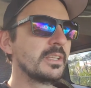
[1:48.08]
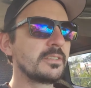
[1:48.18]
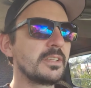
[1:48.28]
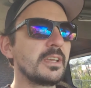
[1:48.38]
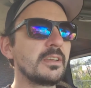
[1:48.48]

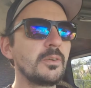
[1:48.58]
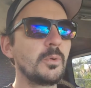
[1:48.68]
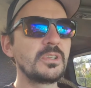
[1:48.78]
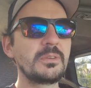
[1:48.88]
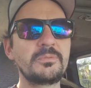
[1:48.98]
So yeah,
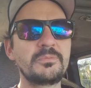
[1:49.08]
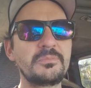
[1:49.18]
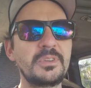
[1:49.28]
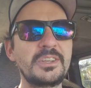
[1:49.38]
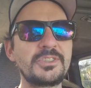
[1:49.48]
wasn't
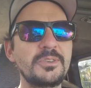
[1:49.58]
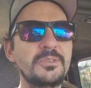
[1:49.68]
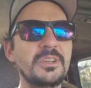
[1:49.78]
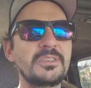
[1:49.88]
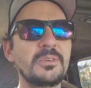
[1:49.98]
an
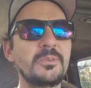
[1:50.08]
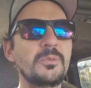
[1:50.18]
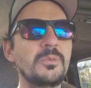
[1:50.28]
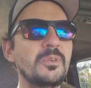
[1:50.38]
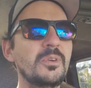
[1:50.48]
issue
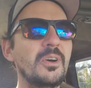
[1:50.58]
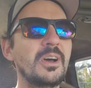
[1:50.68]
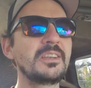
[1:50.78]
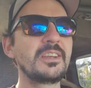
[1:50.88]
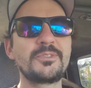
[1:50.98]
until
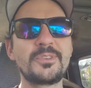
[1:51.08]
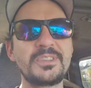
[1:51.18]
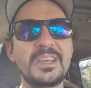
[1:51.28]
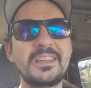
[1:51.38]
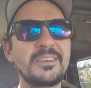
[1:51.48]
I did a drift
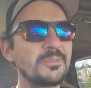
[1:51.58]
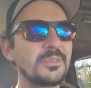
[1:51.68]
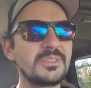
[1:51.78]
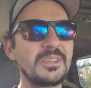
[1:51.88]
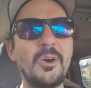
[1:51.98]
day, and it
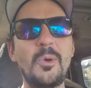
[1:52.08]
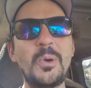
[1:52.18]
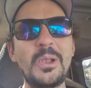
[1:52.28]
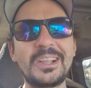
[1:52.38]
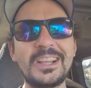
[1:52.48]
was a whole
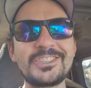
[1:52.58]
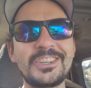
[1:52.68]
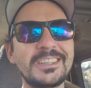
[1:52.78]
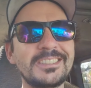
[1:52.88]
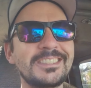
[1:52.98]
pile of clutch
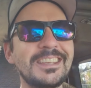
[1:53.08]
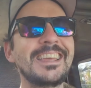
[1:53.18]
kicks